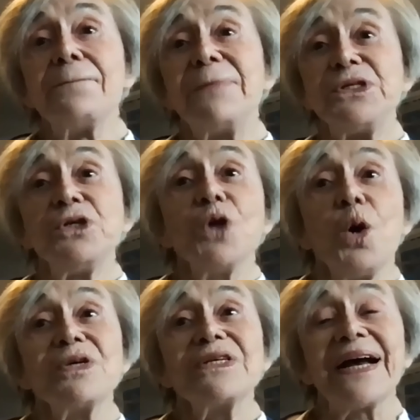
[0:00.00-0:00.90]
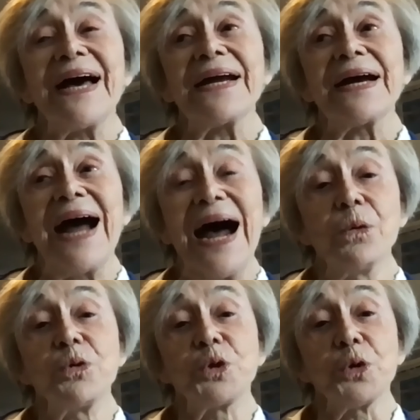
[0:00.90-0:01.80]
But she's always like on a
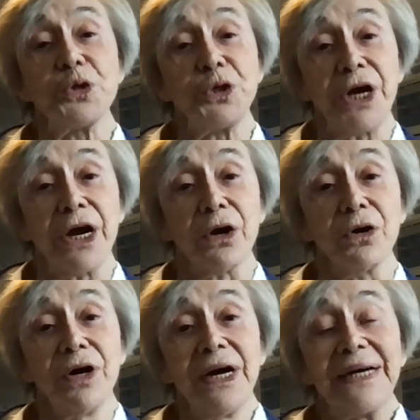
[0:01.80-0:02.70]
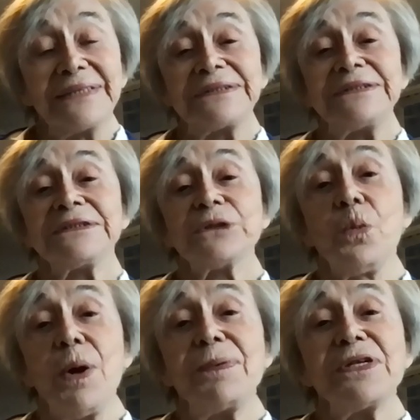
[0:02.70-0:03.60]
couch or a chair. Because
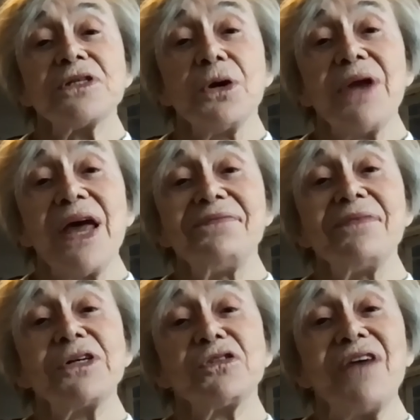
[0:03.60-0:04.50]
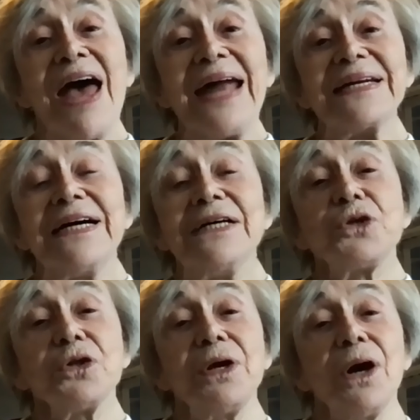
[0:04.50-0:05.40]
whippets don't have much fat.
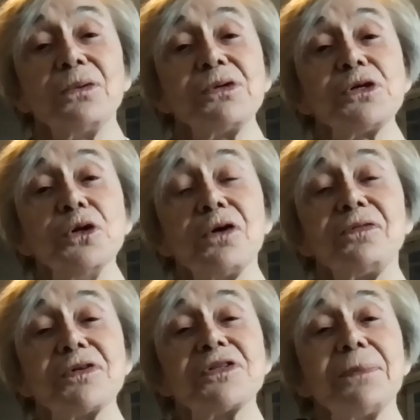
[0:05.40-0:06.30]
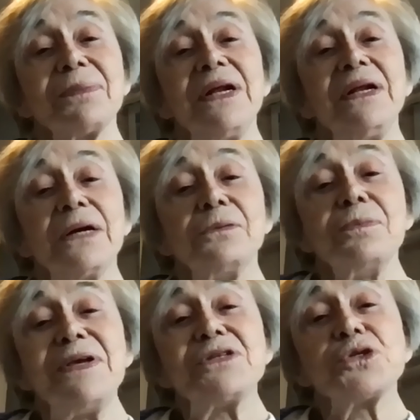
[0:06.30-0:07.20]
So they always look for something that'll
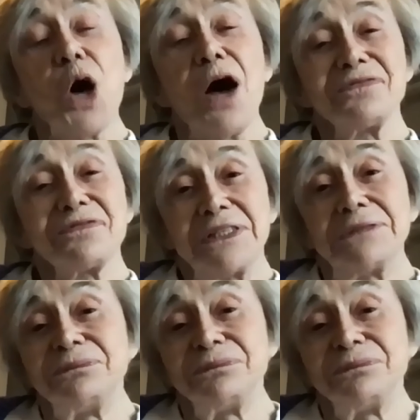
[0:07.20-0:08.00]
be soft.